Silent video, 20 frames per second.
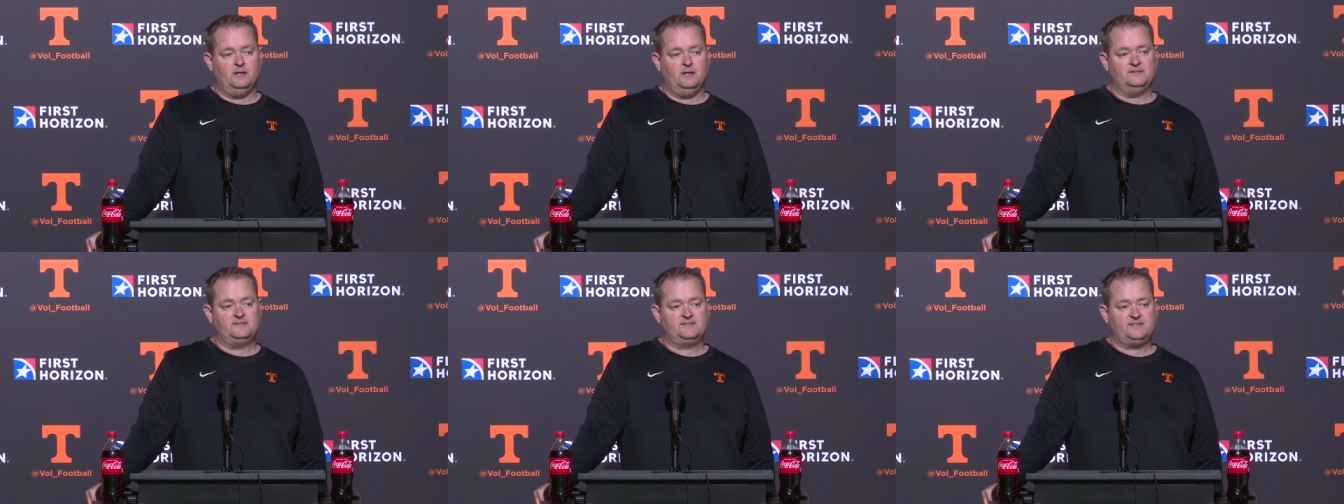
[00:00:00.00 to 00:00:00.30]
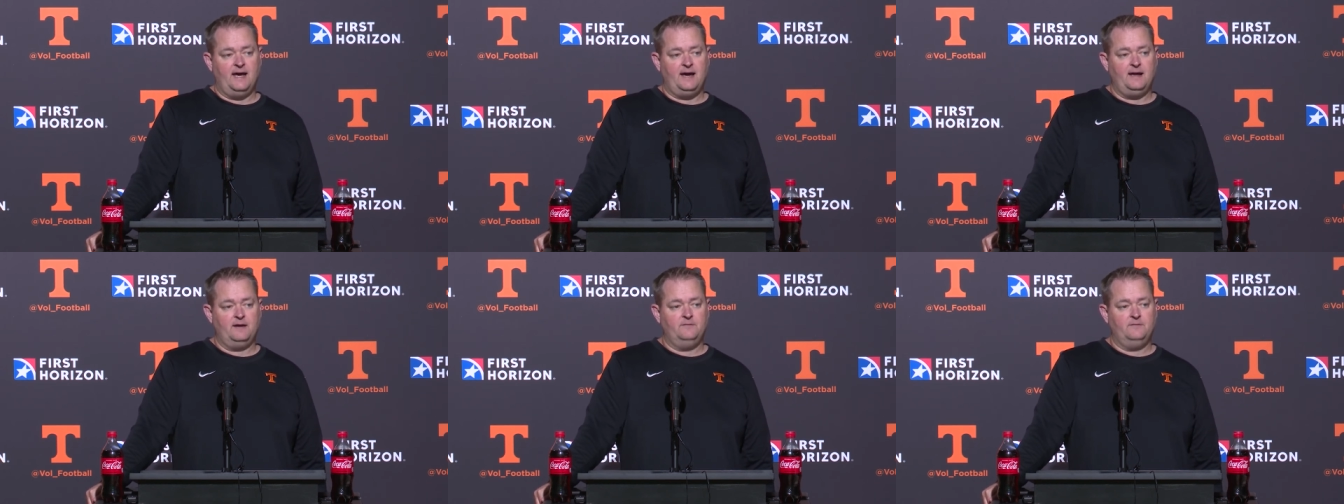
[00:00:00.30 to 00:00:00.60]

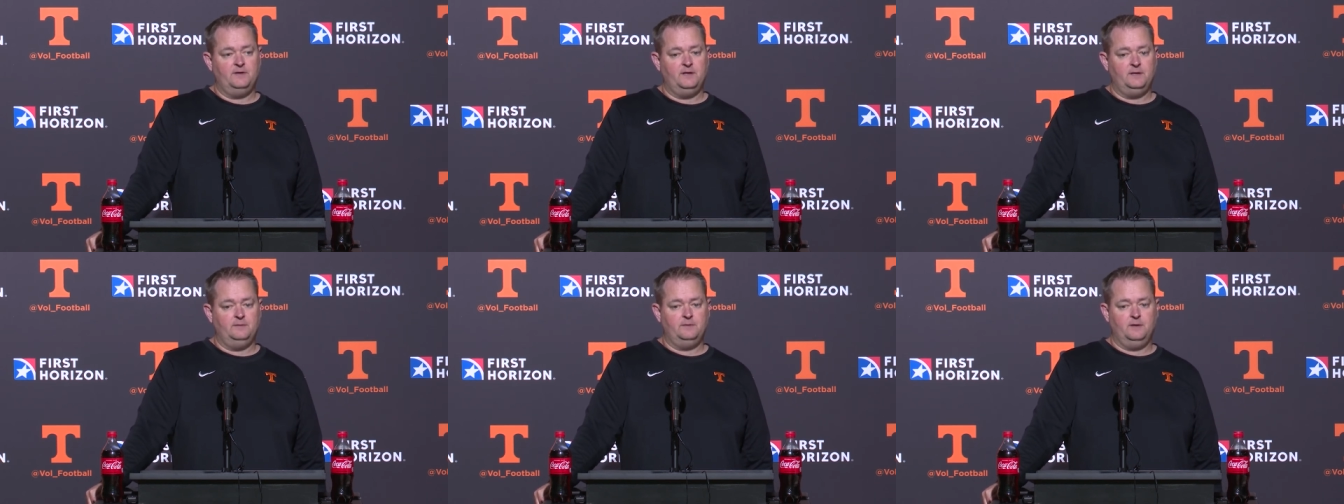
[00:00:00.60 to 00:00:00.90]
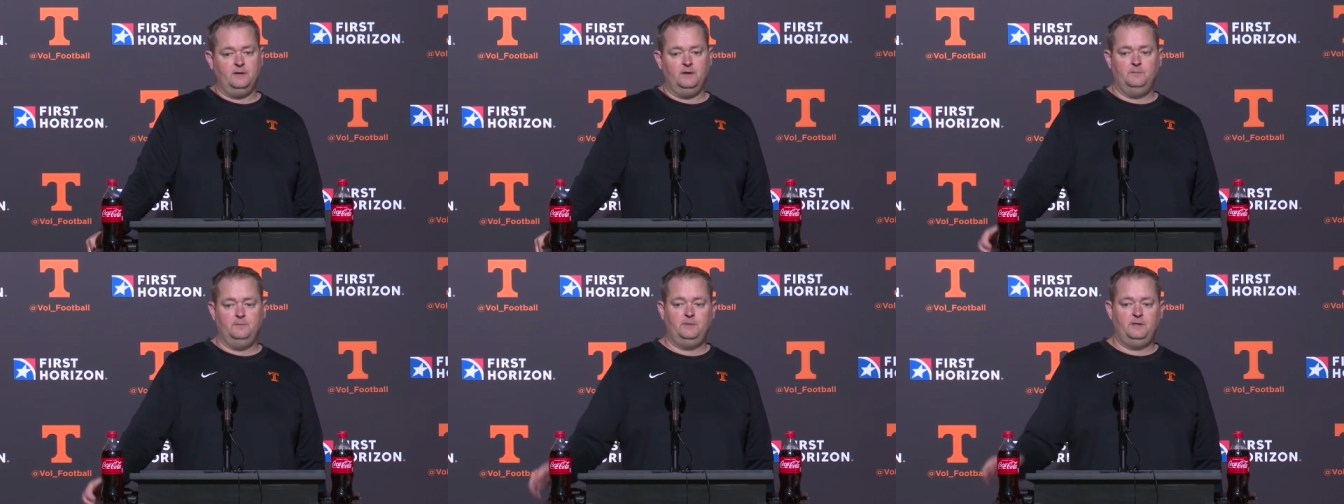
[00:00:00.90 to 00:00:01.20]
side of it,
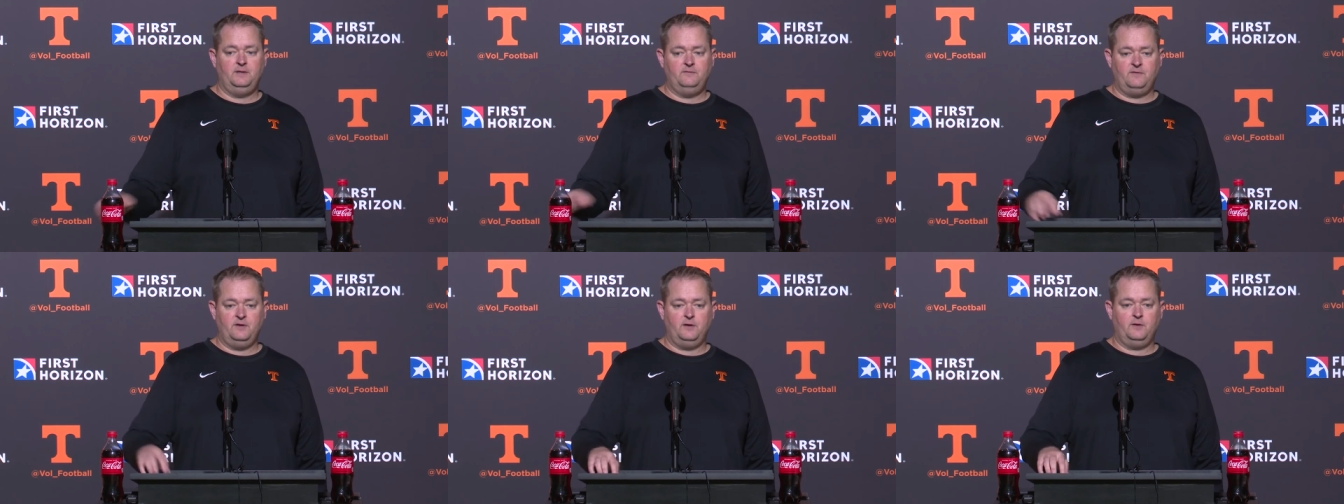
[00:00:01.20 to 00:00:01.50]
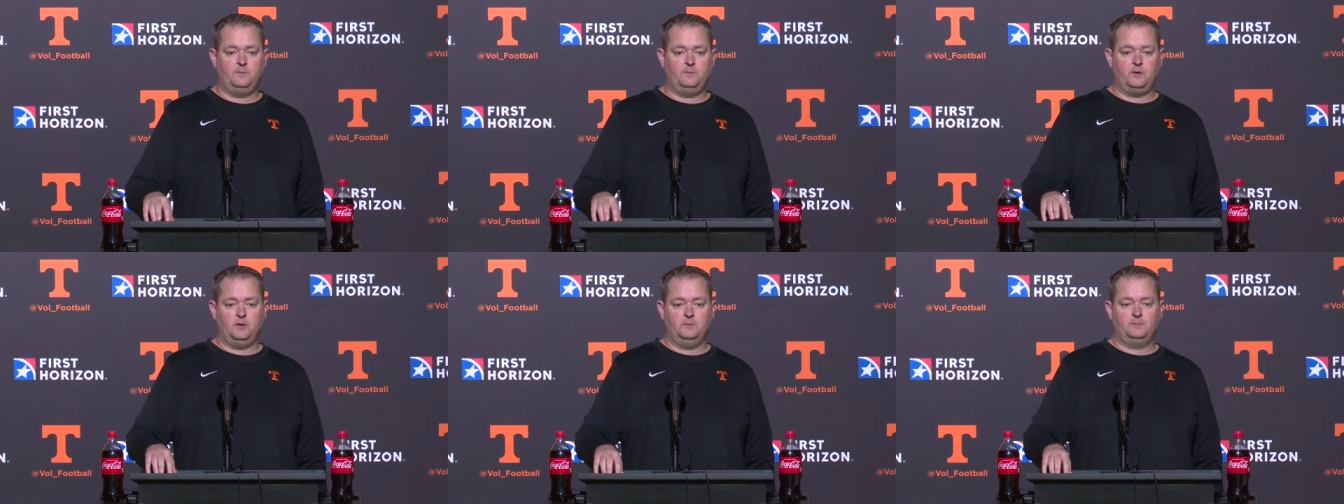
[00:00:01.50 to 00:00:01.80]
being
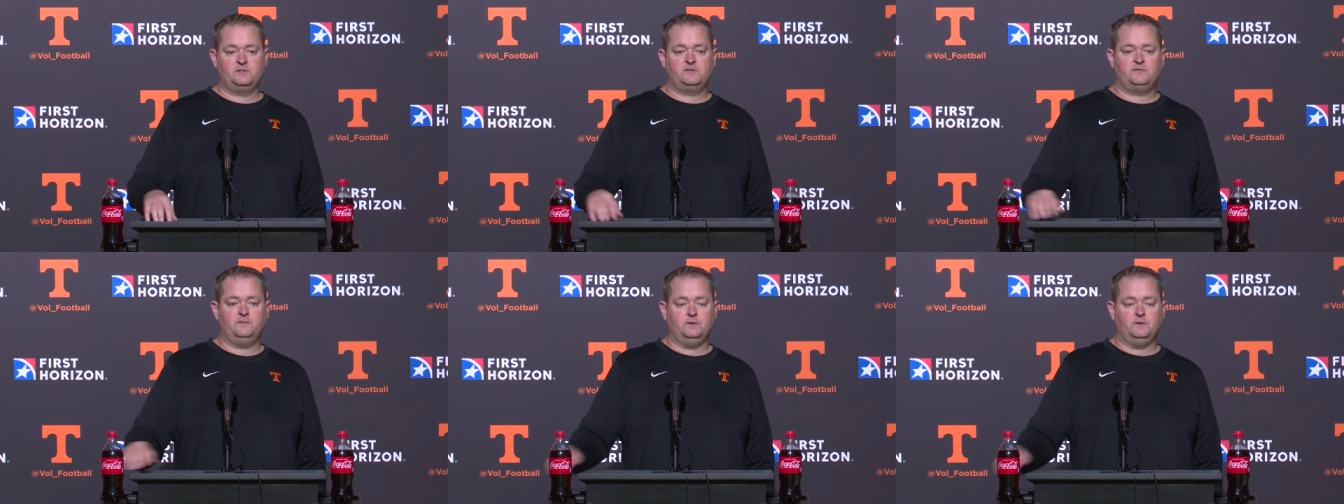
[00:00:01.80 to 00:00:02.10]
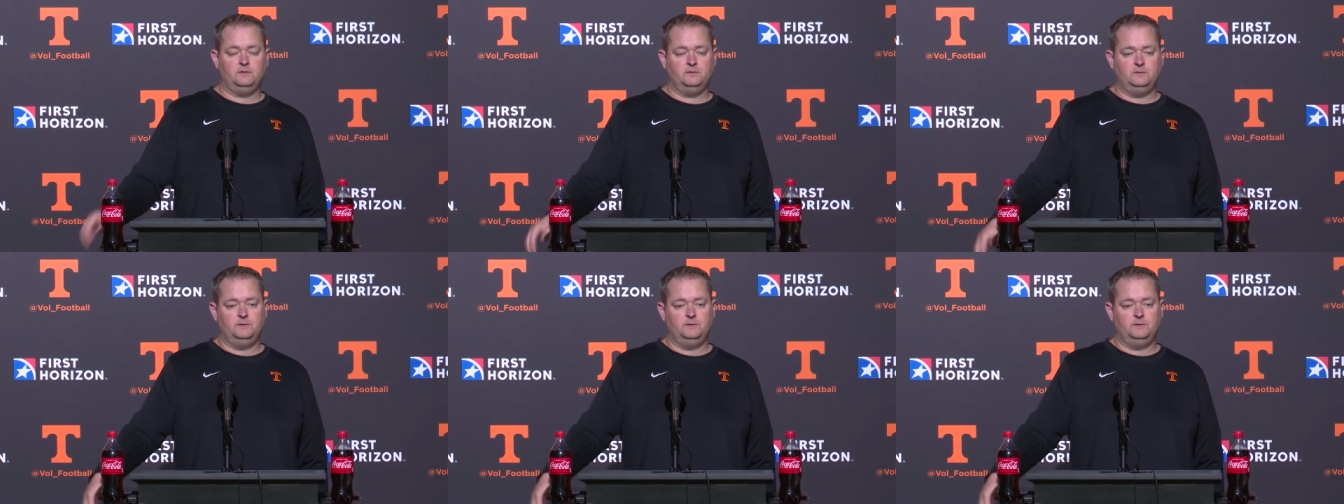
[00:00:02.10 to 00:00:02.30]
very purposeful